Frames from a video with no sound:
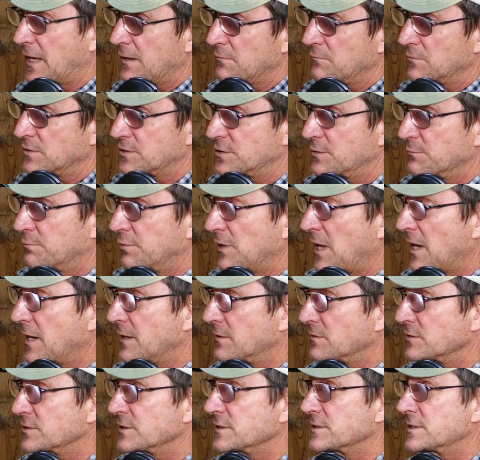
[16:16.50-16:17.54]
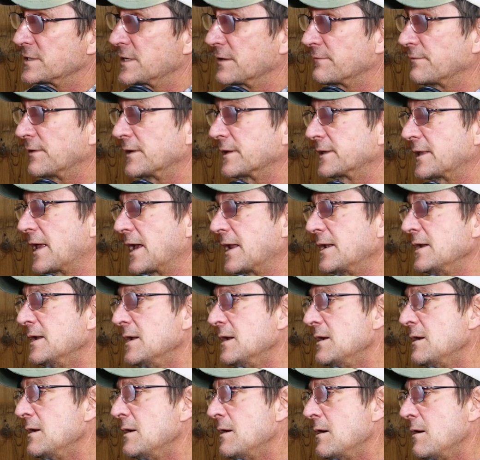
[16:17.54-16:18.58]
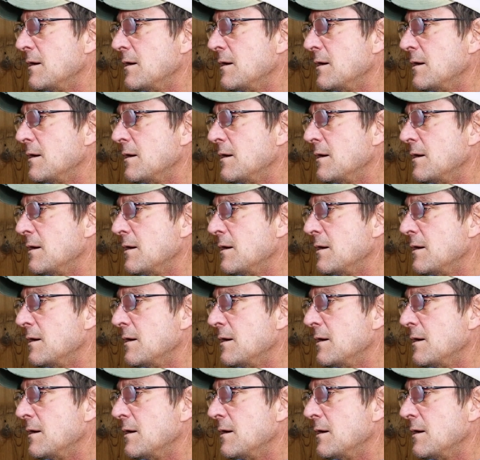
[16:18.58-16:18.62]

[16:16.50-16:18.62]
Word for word: that, oh, with yeah. suppliers and stuff like that. Right.